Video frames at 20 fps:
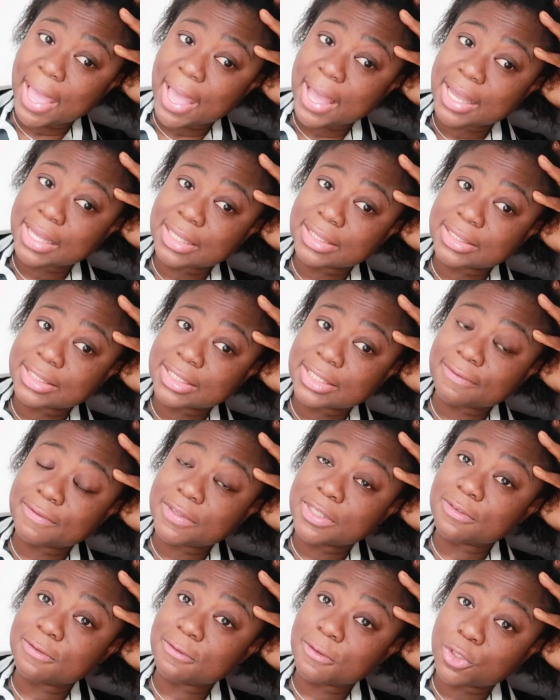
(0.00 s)
and if
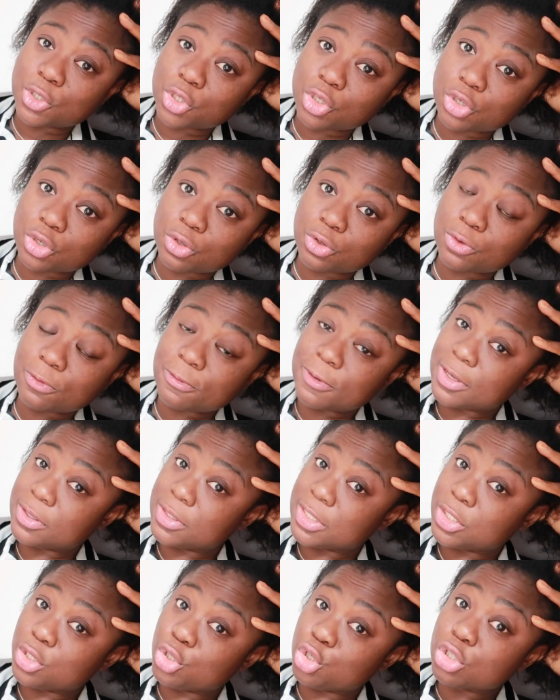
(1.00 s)
this video you
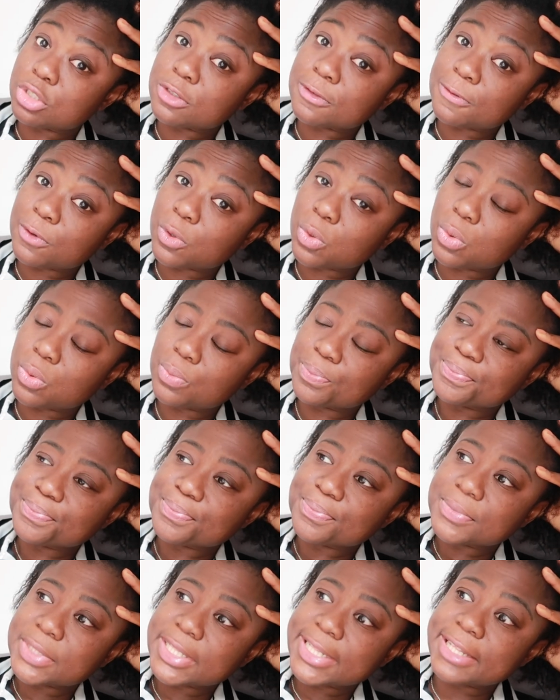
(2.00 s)
found it useful
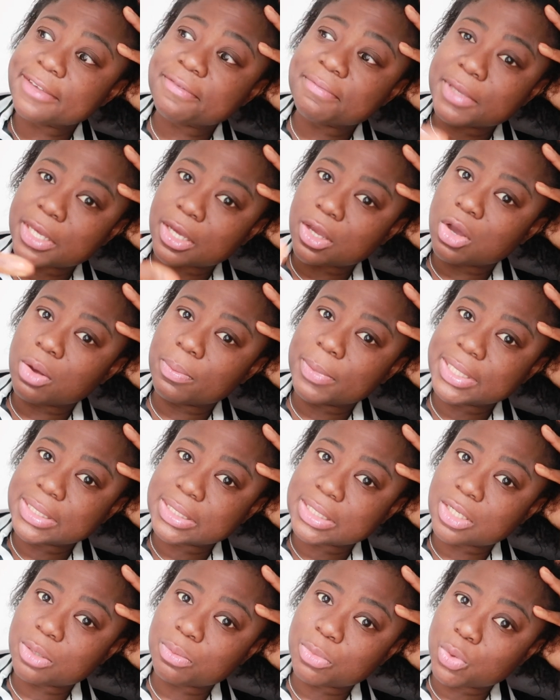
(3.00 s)
leave me a
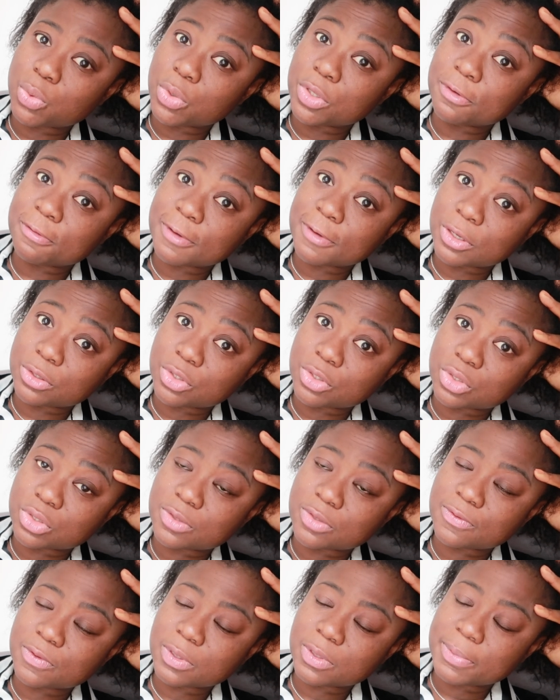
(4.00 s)
comment tell me what you found
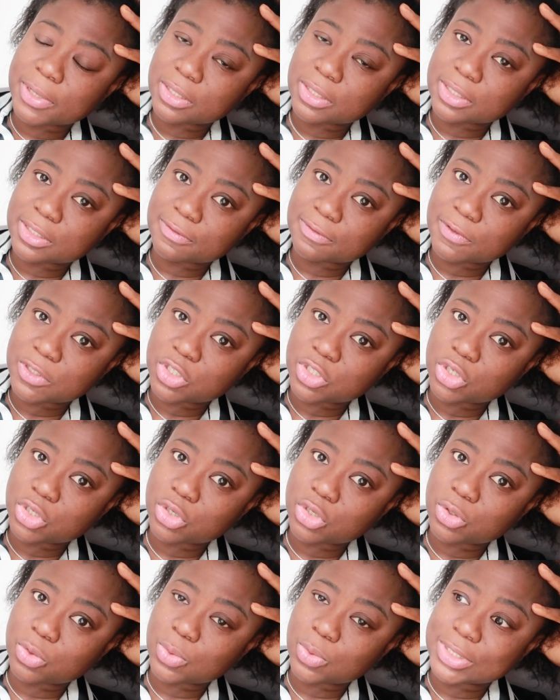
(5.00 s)
useful about this
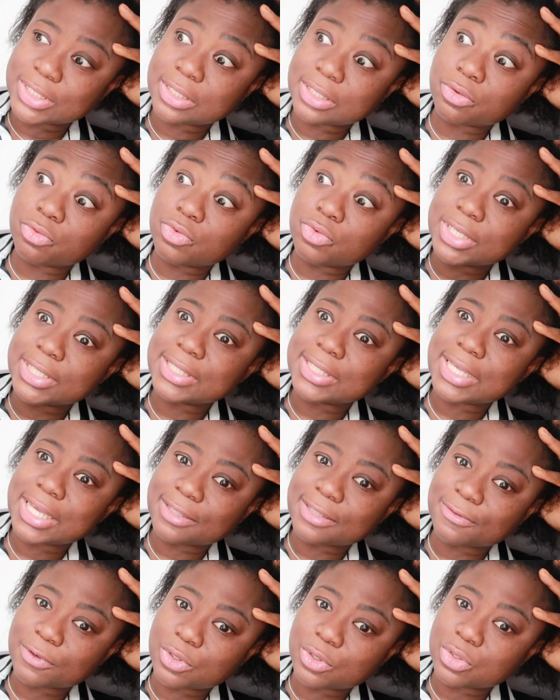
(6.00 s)
video was it a
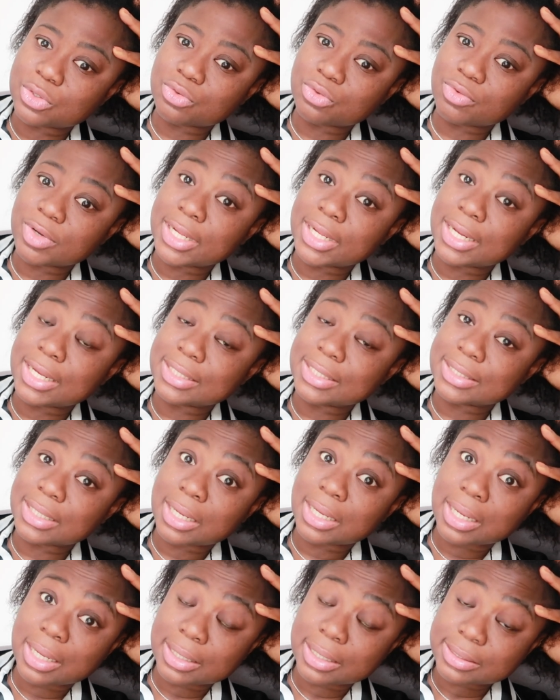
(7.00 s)
reset for you to realize
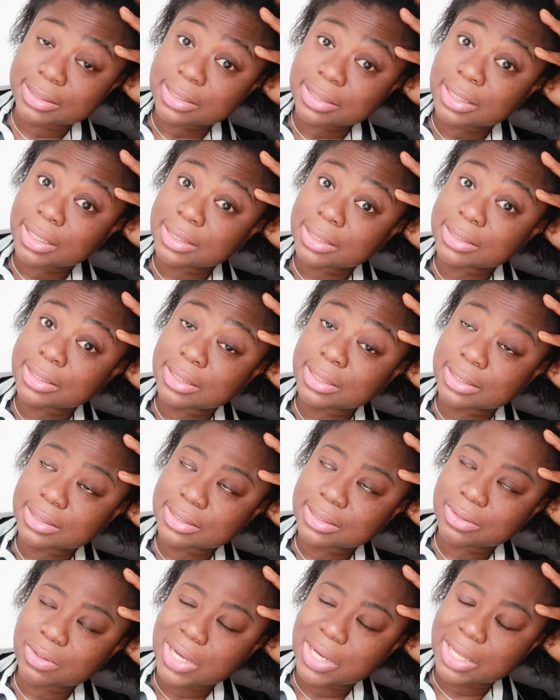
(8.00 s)
that RC19 is
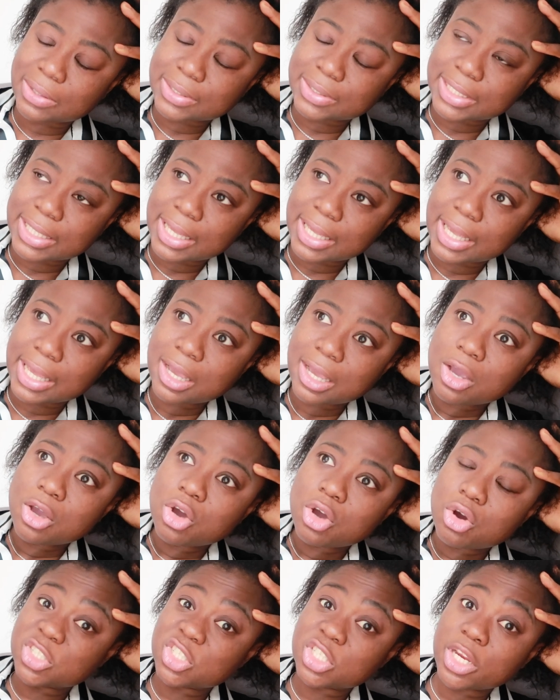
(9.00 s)
still out there
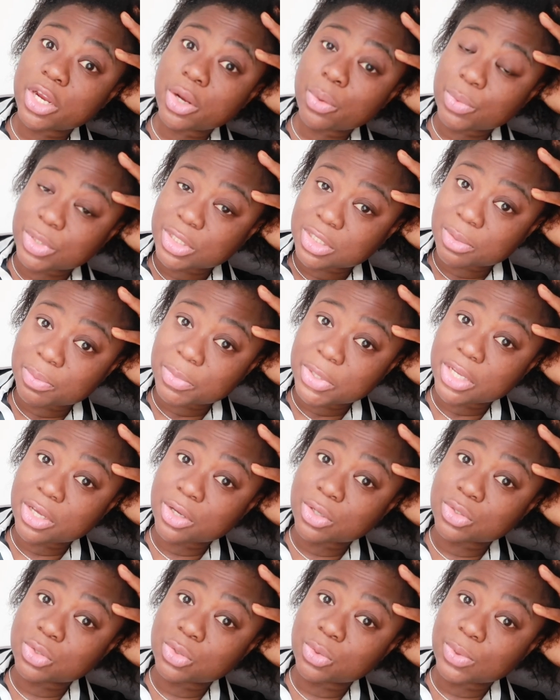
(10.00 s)
sharing with somebody
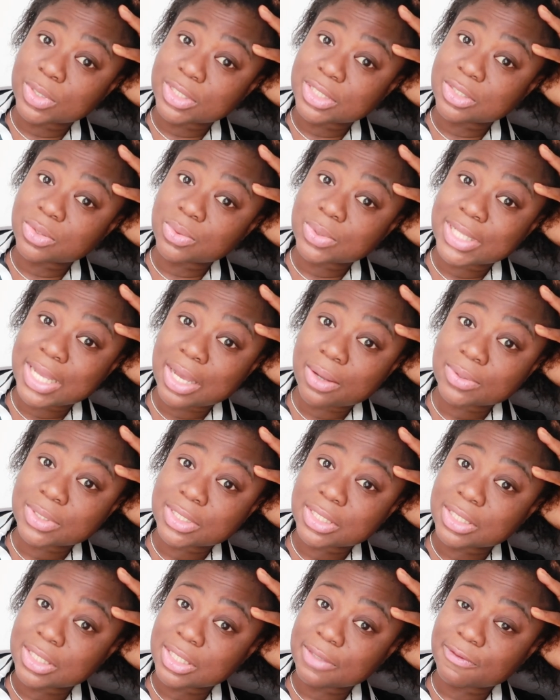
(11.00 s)
else who was still
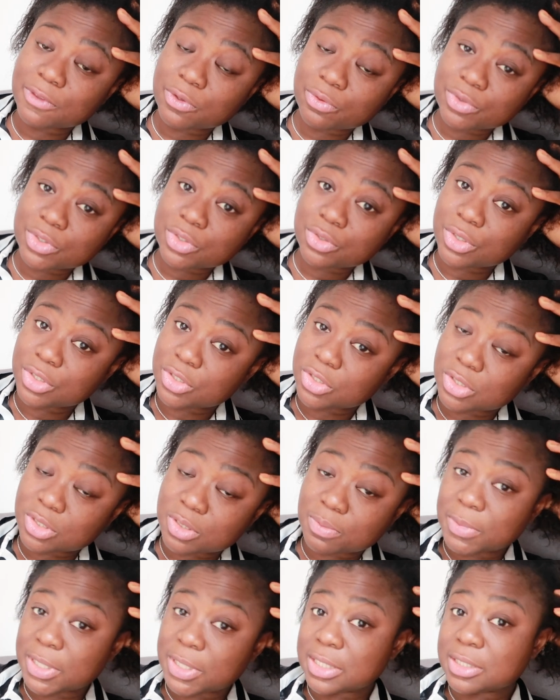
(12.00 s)
doubting if the
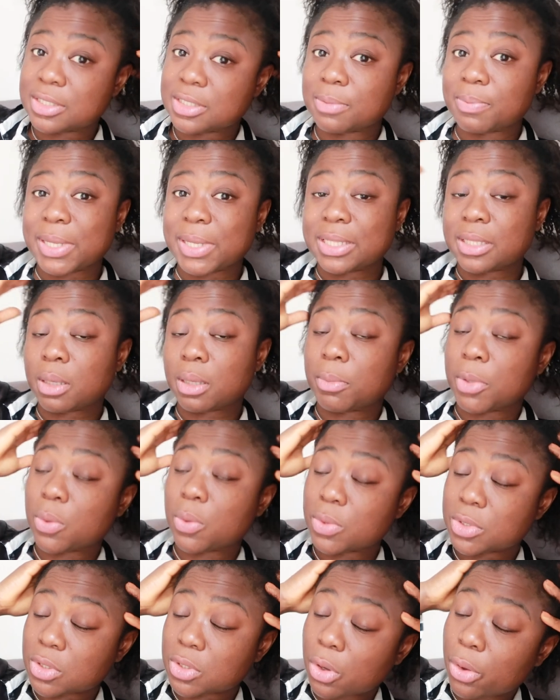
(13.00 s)
restrictions means the pandemic
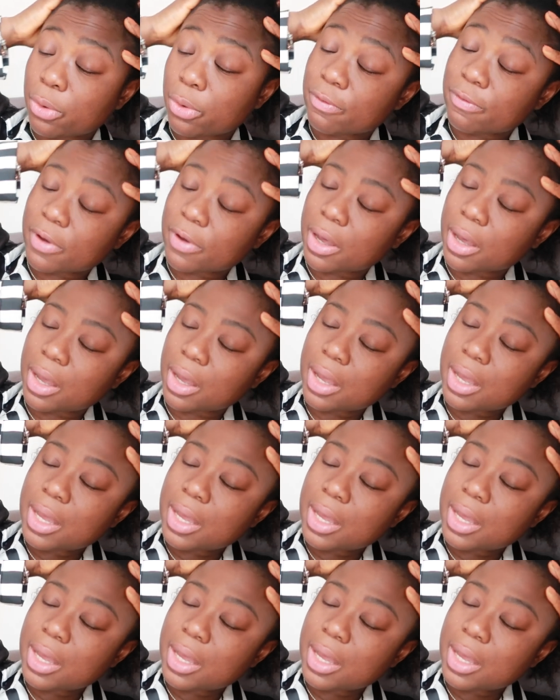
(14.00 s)
was over